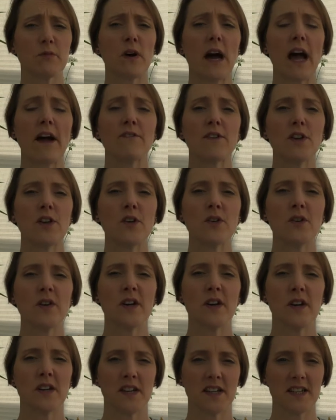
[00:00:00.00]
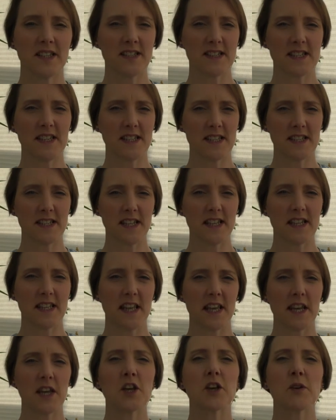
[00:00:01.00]
have you considered that
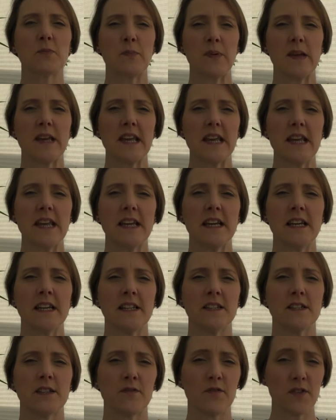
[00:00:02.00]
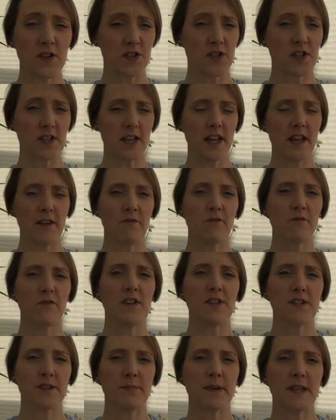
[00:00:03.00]
they could be deficient in
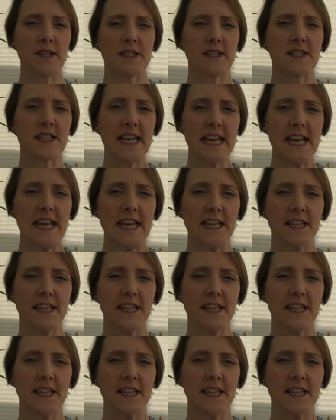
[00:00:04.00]
vitamin D?